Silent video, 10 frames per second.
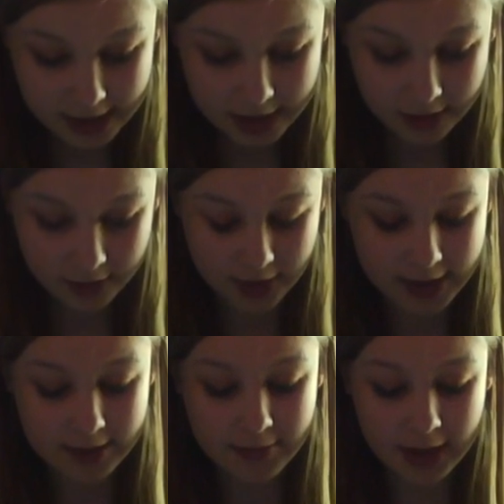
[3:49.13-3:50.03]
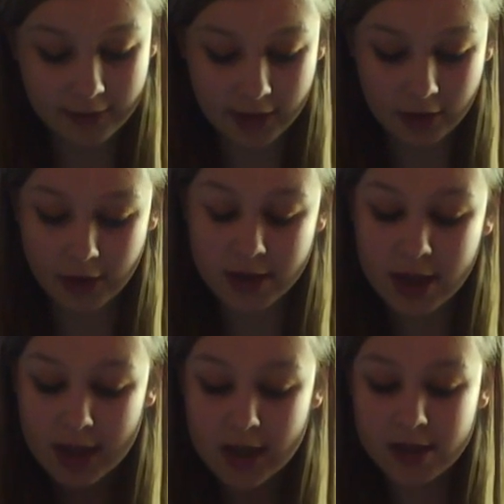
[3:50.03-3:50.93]
she thought he didn't believe in God.
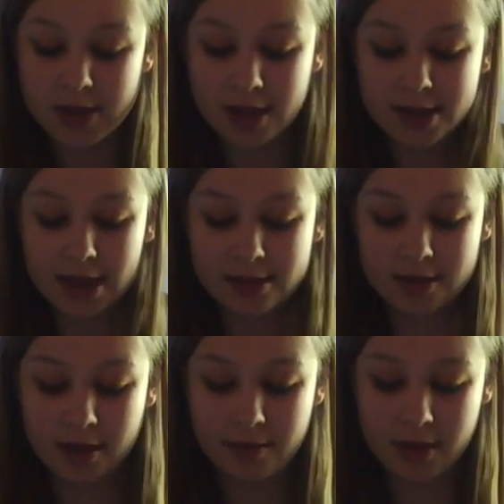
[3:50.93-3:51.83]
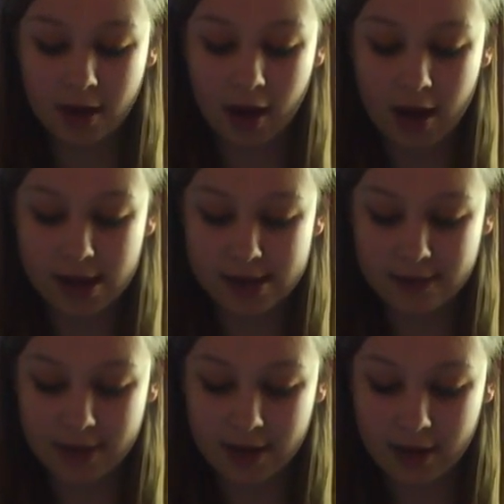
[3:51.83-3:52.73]
Joe tells the group that Kurt
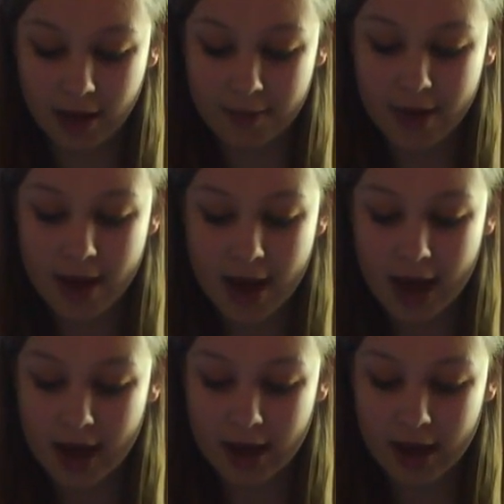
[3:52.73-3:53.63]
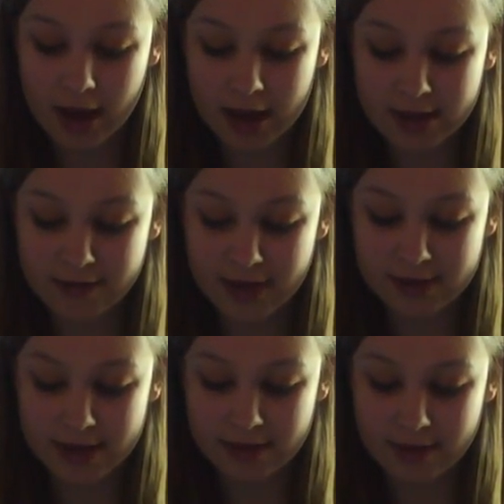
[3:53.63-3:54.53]
asked if he could come, and he
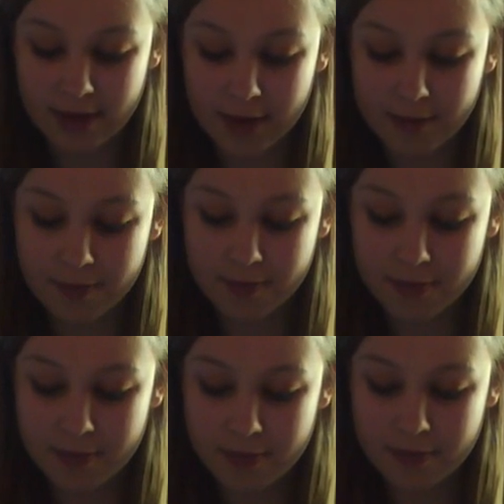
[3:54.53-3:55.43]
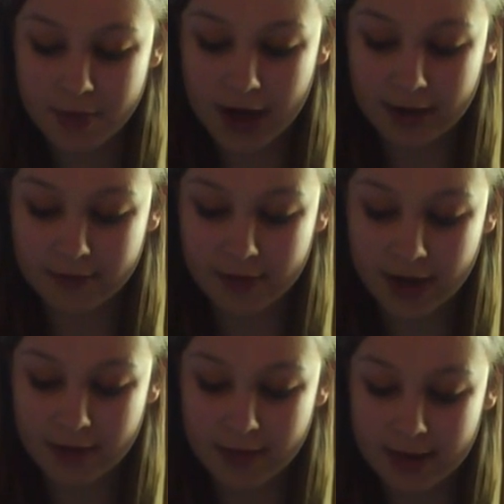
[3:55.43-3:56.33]
finds out that they're praying for
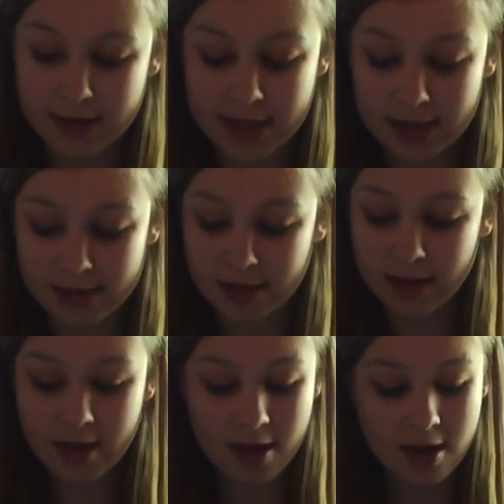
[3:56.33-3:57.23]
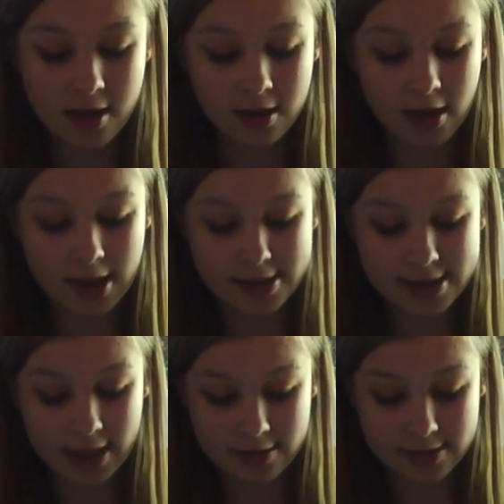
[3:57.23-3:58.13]
him in the session. Kurt
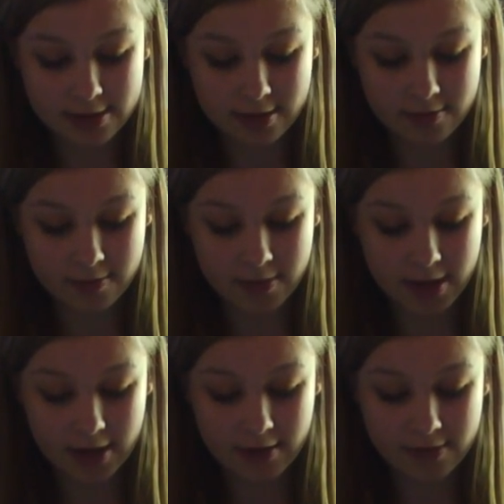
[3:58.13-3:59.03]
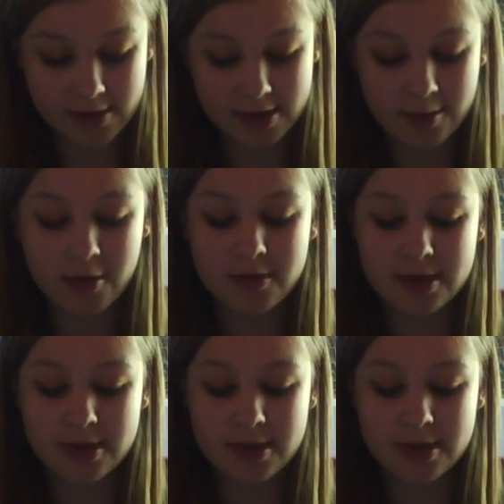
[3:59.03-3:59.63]
tells them that he feels somewhat